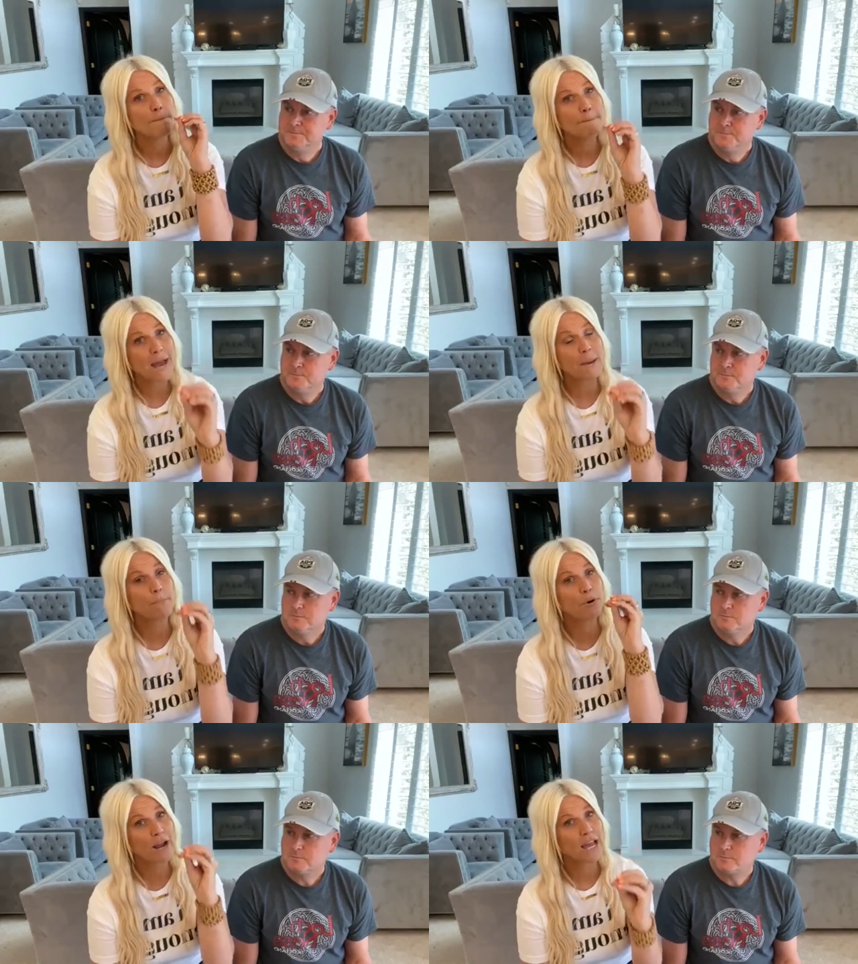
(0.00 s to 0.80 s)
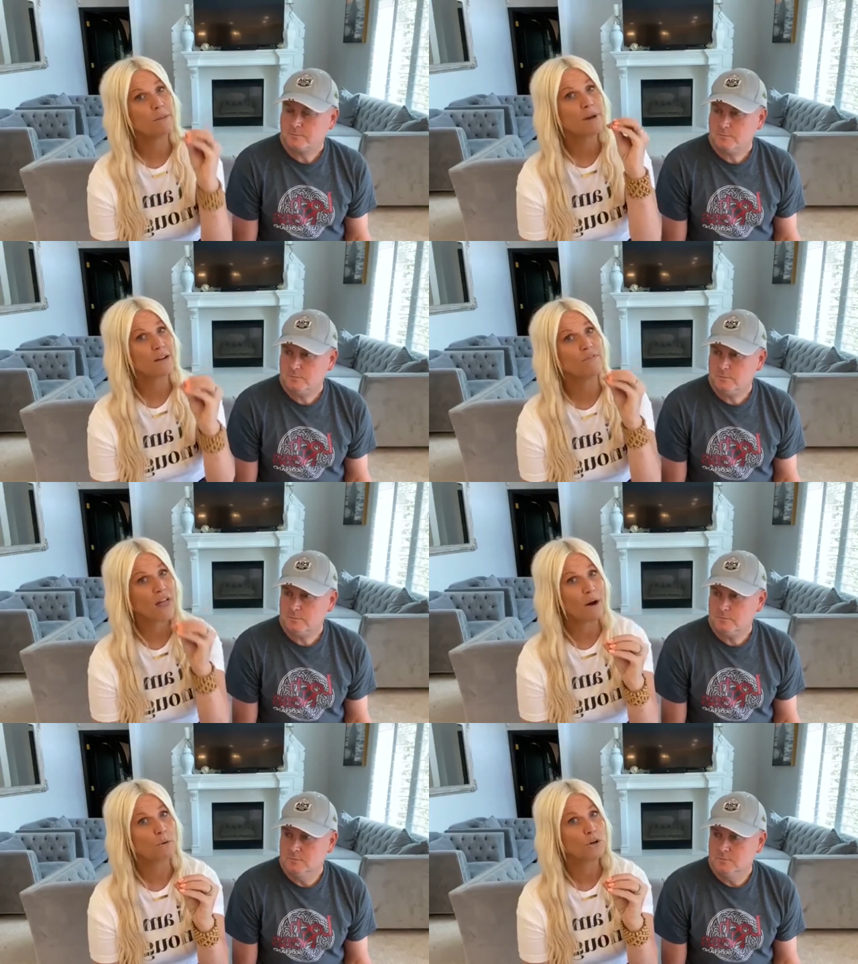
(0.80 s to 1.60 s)
Speaker 1: paper handmade
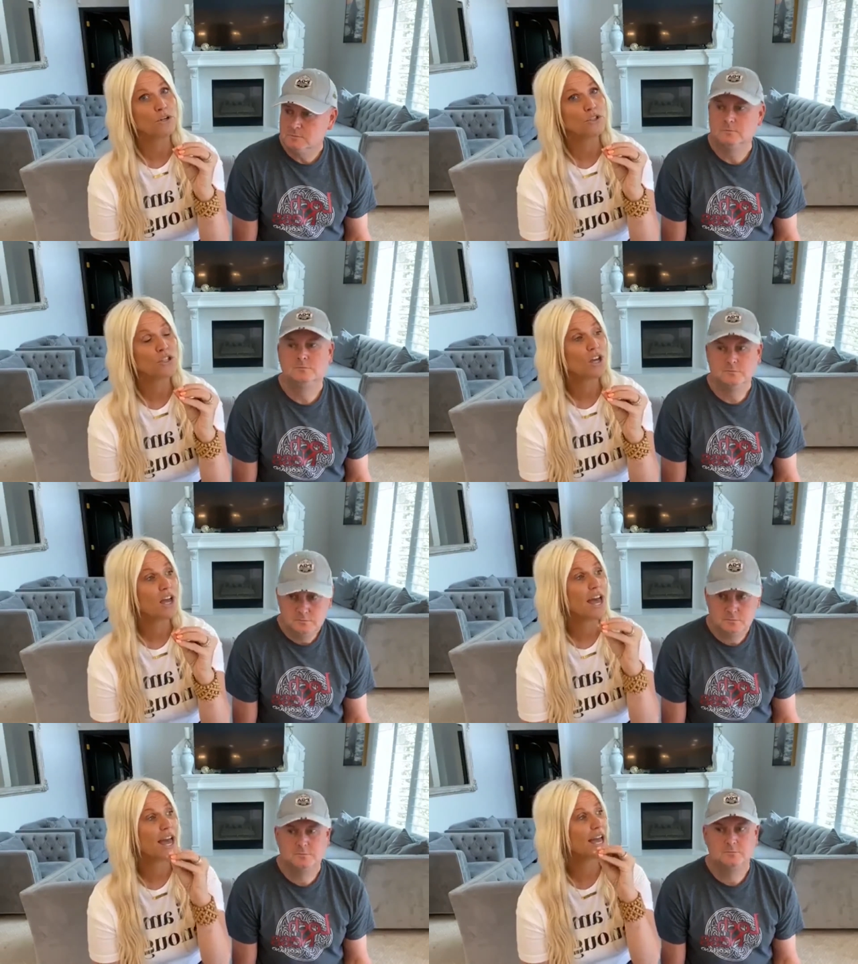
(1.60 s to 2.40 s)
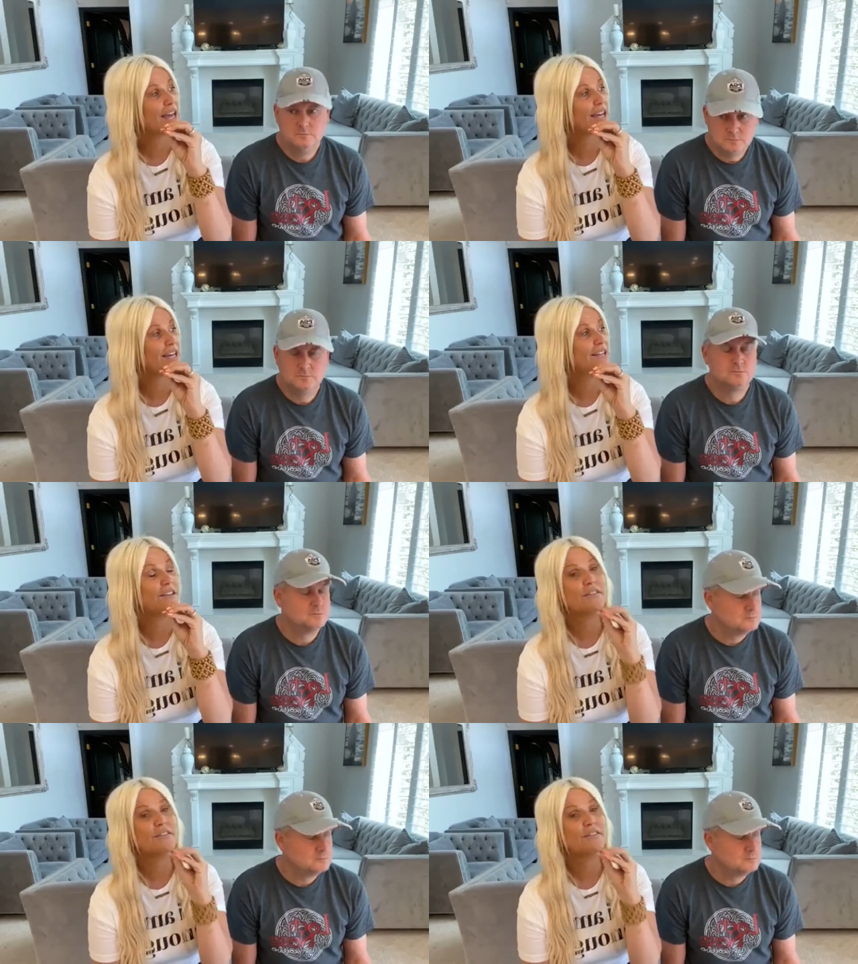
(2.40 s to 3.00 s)
flowers and